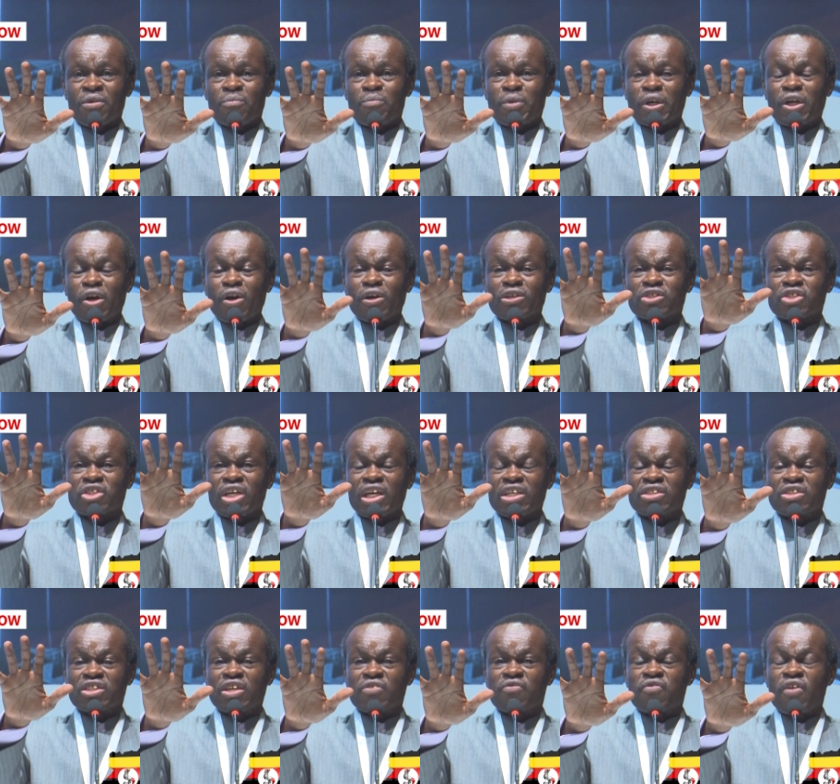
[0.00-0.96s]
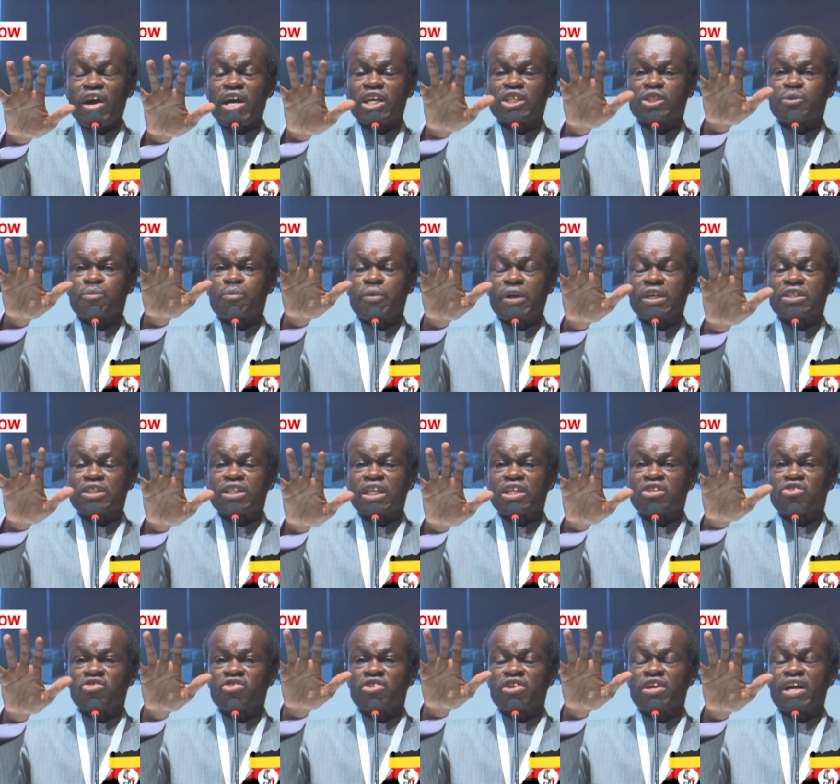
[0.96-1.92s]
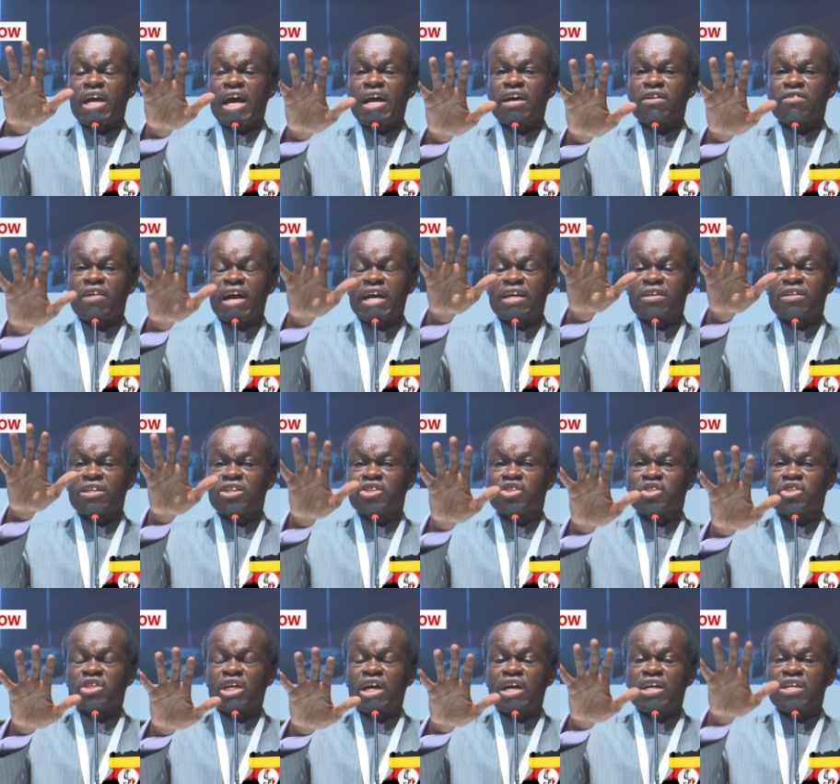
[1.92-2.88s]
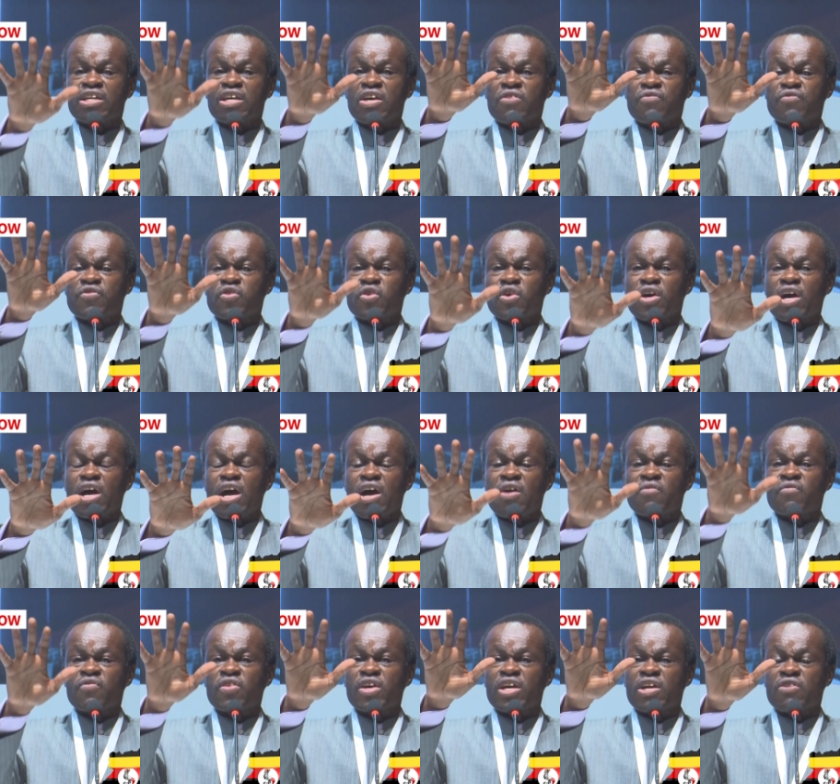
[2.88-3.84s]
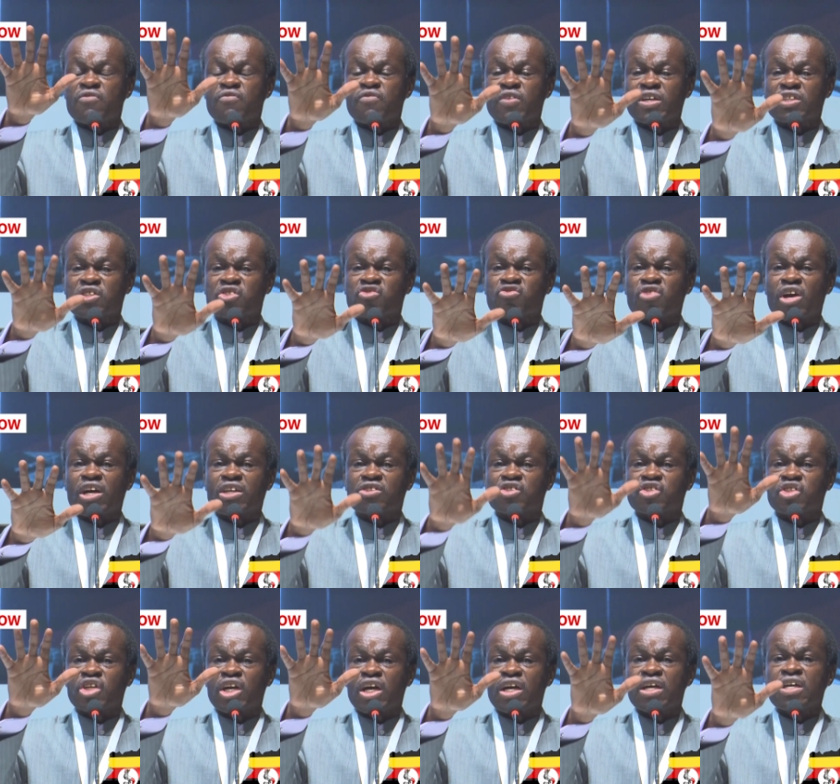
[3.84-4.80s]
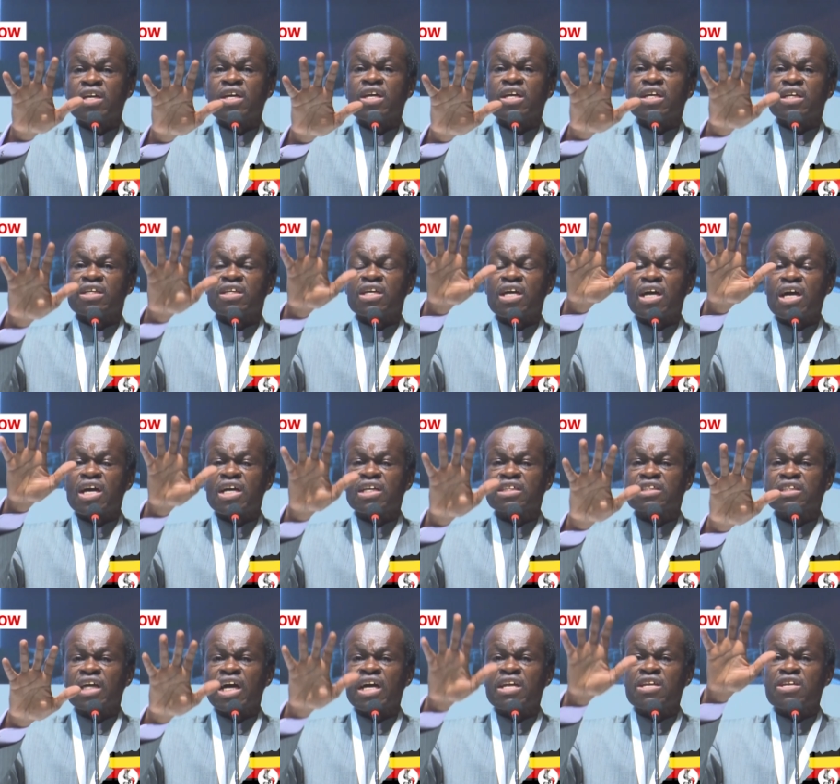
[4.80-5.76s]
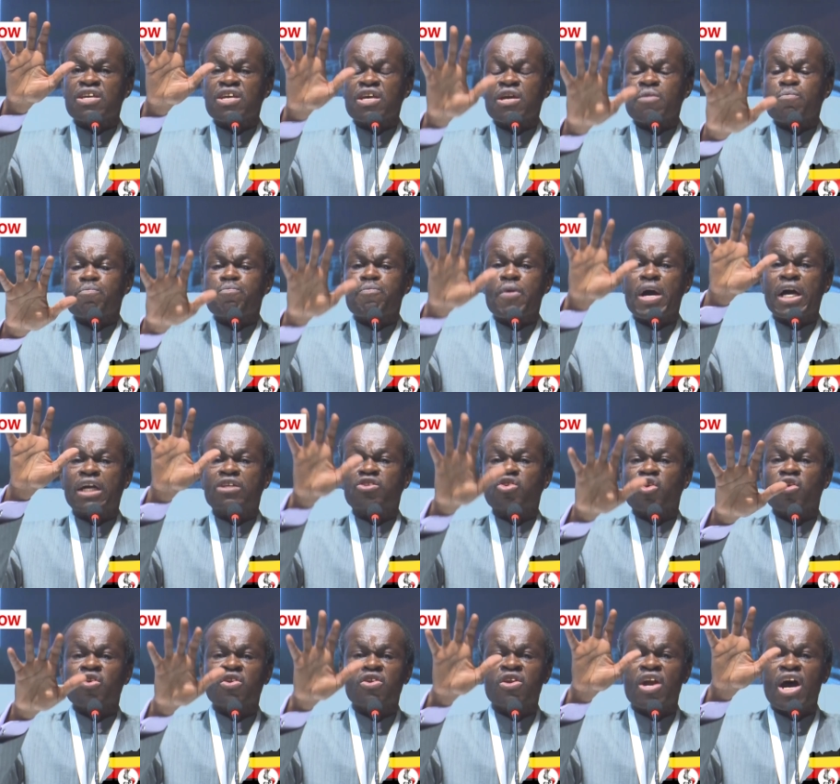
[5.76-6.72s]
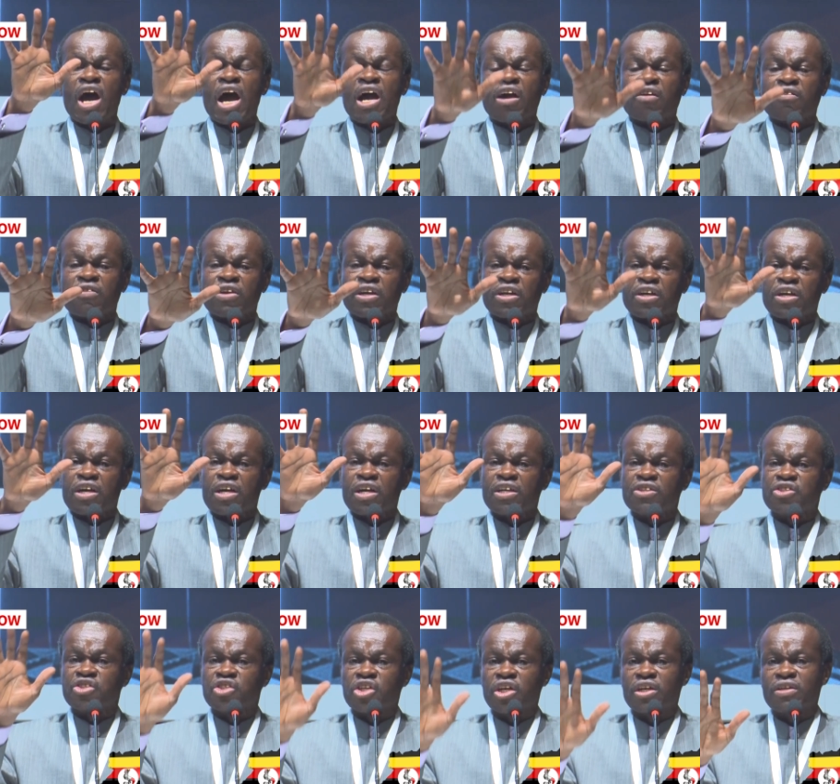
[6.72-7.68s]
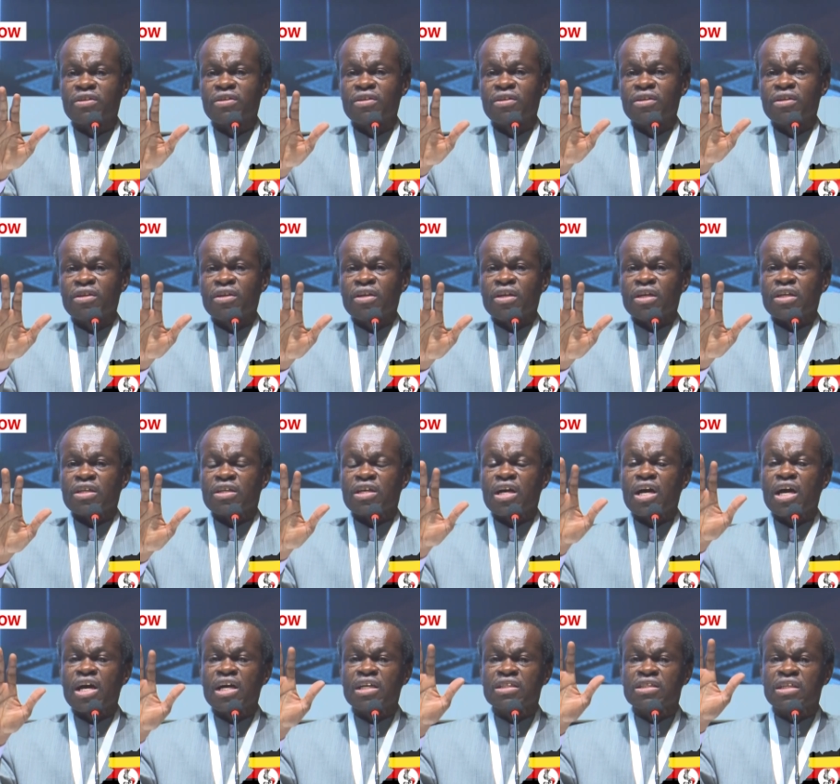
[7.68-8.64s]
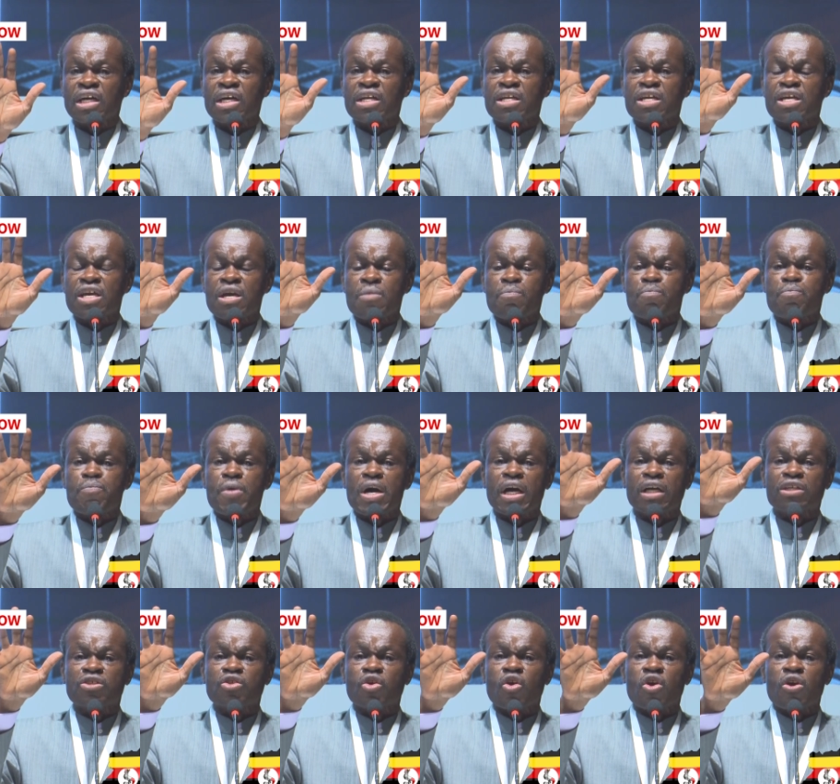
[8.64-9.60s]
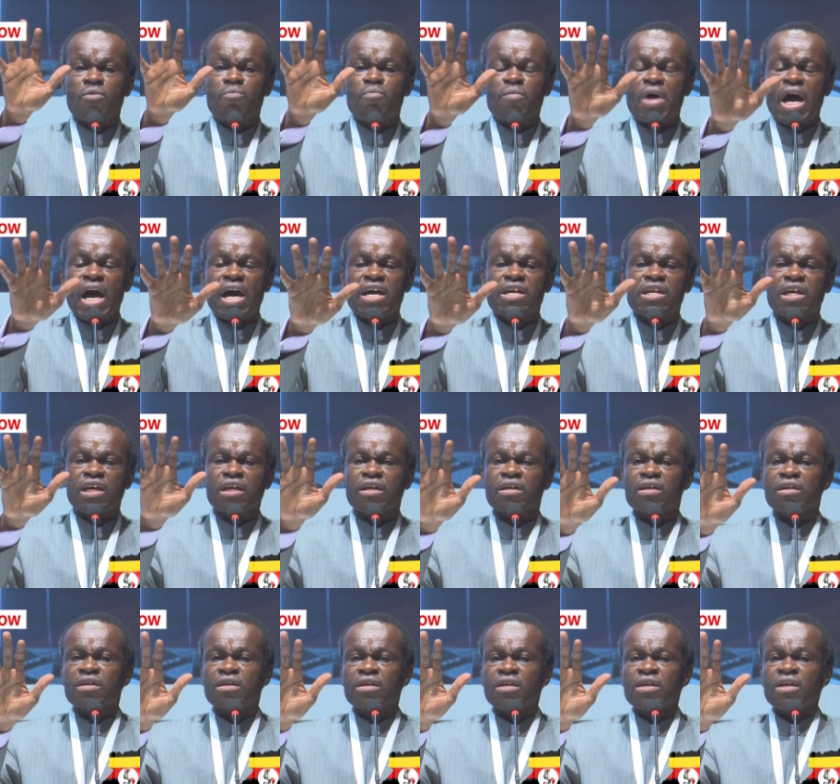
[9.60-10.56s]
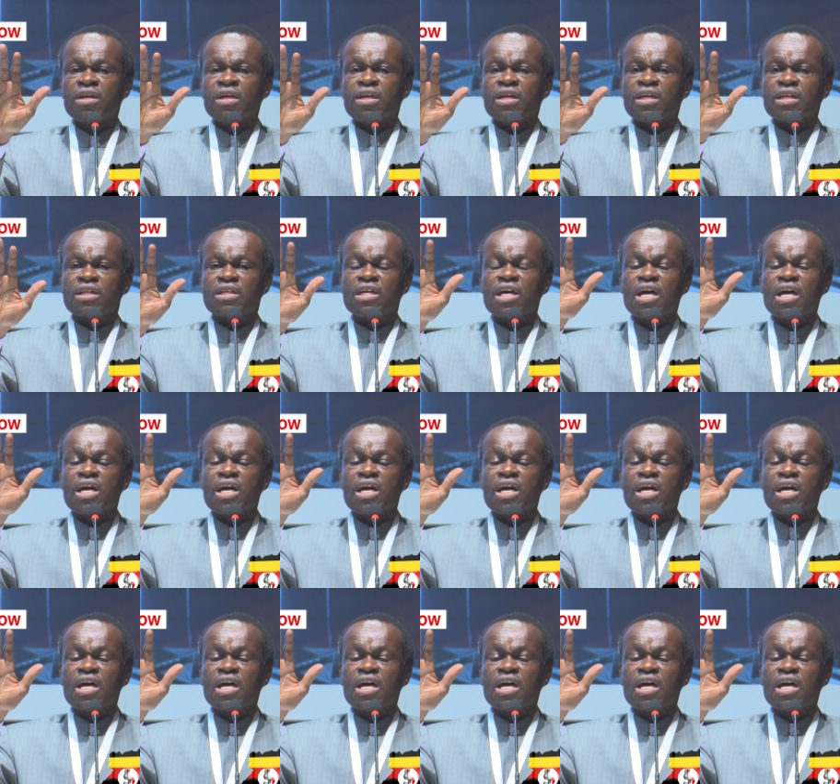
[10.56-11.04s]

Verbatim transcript: because as the Vice President rightly said, if you have infrastructure, it has an impact on agriculture, it has an impact on mining, it